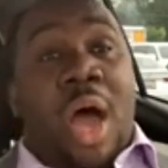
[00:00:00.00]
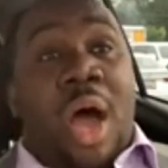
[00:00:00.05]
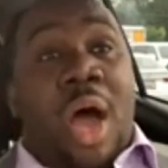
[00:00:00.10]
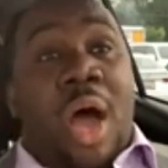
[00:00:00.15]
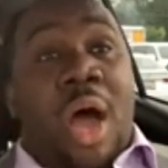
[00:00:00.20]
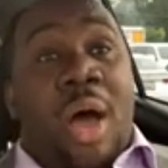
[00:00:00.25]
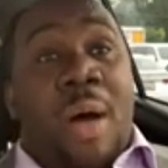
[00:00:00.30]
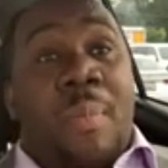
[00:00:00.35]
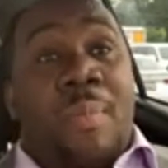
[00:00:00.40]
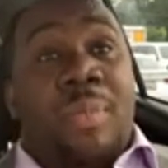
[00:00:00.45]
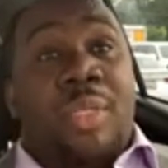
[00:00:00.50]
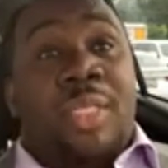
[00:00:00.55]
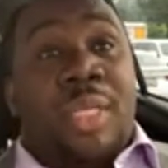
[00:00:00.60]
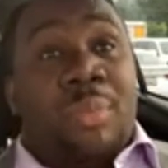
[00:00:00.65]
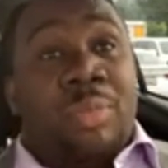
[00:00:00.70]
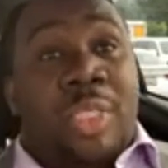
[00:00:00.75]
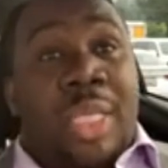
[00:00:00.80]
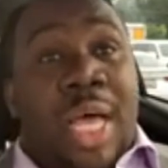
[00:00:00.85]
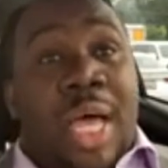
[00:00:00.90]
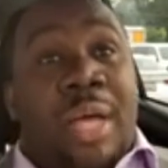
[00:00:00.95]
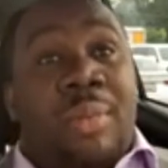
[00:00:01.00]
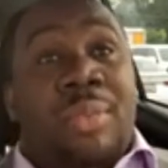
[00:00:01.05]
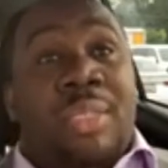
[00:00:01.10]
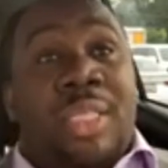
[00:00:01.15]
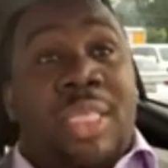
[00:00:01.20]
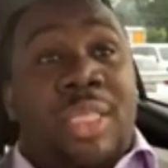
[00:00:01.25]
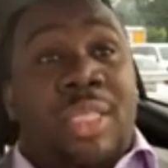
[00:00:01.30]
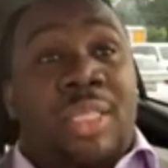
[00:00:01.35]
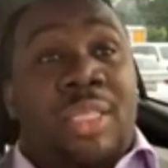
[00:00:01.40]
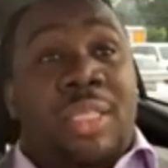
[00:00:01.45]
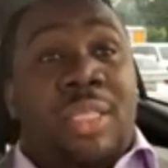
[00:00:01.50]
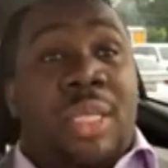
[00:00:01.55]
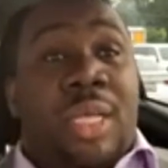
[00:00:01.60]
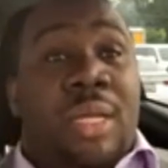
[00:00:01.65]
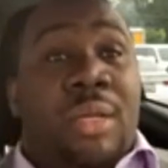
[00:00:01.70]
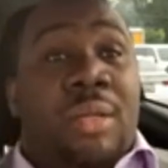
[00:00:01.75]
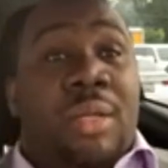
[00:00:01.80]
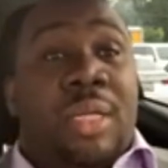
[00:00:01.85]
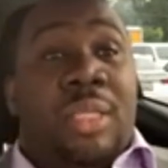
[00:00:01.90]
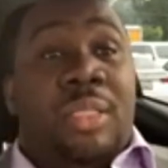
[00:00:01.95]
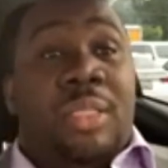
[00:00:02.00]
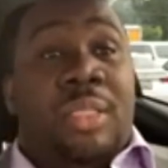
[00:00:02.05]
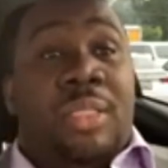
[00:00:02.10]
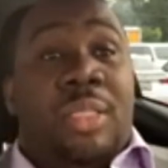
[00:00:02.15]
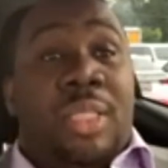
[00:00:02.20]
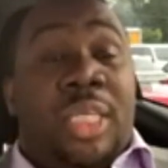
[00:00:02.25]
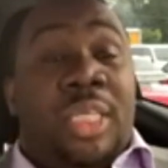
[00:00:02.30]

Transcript: um, sometimes these uh,